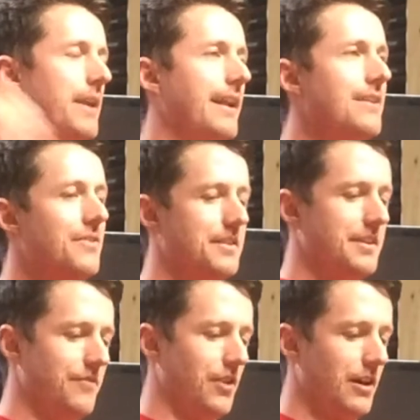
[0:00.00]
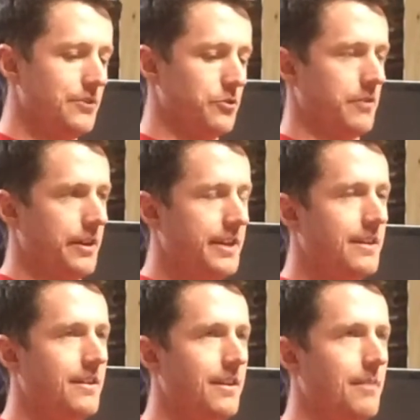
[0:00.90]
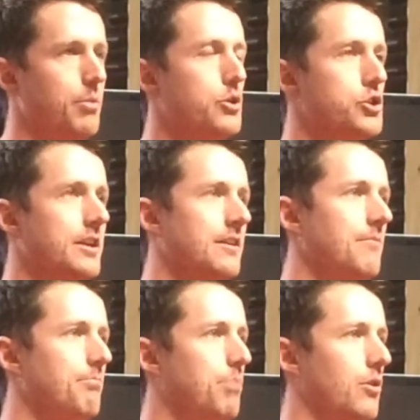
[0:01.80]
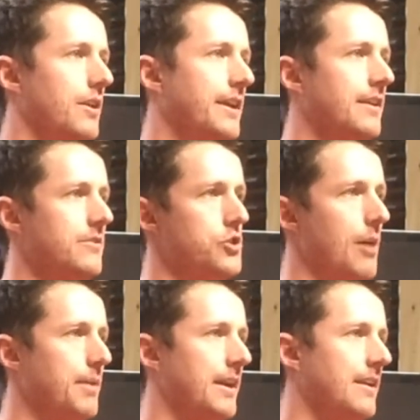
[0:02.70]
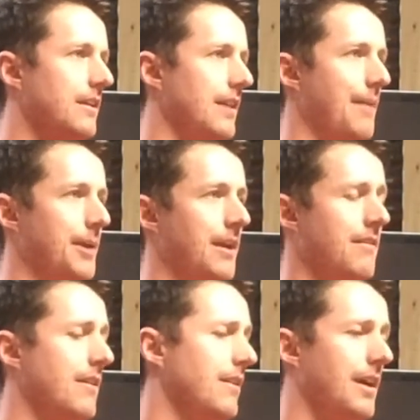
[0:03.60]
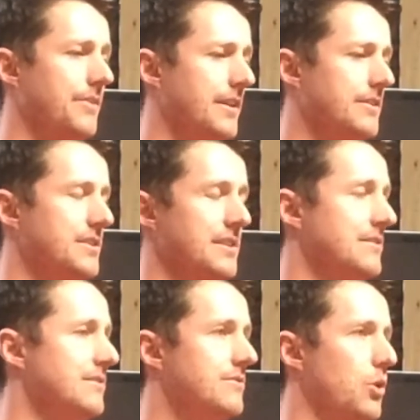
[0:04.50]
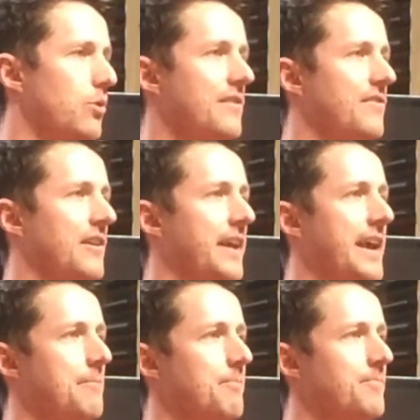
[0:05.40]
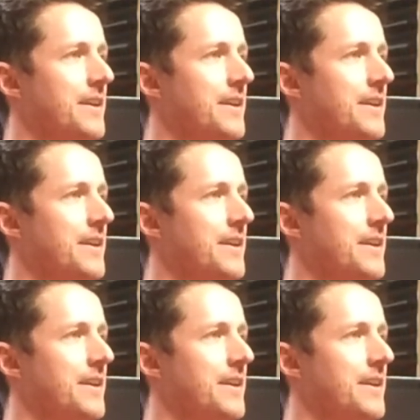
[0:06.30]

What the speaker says: But anything that involves running, pushing, pulling, jumping, climbing, I think is totally fair game.